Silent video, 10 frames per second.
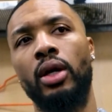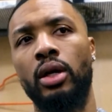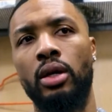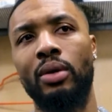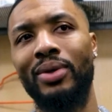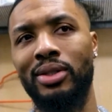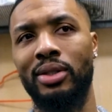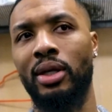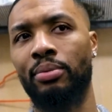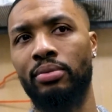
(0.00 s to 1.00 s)
and uh, we
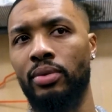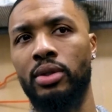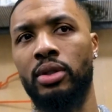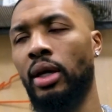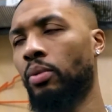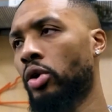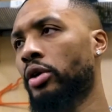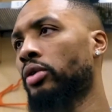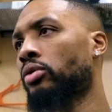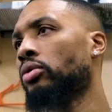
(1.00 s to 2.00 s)
just kept we just kept
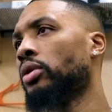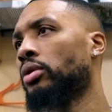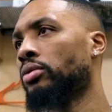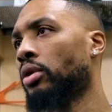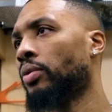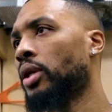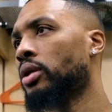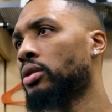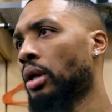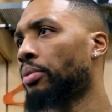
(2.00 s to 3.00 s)
working through it. You know, we
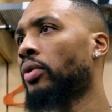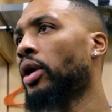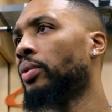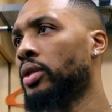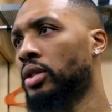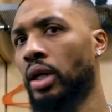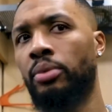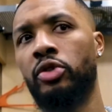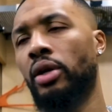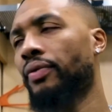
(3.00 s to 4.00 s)
didn't separate. We just
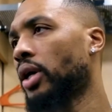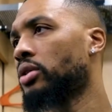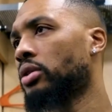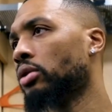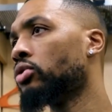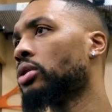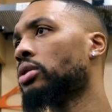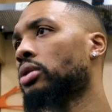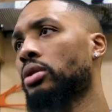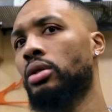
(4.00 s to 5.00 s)
kept trying to find
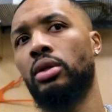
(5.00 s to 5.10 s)
solutions,